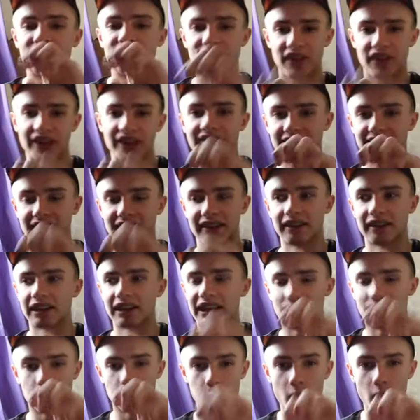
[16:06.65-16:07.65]
this
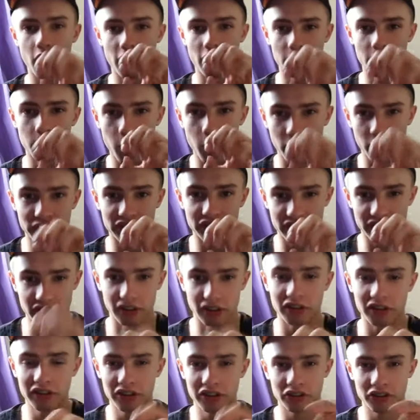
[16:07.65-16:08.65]
is what I want
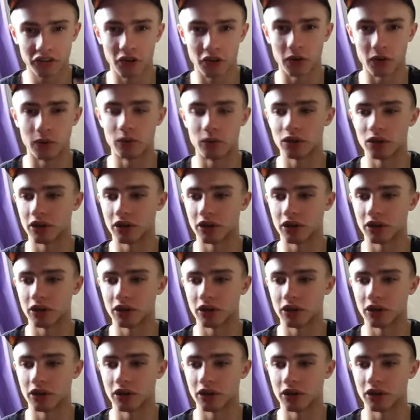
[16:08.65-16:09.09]
to do.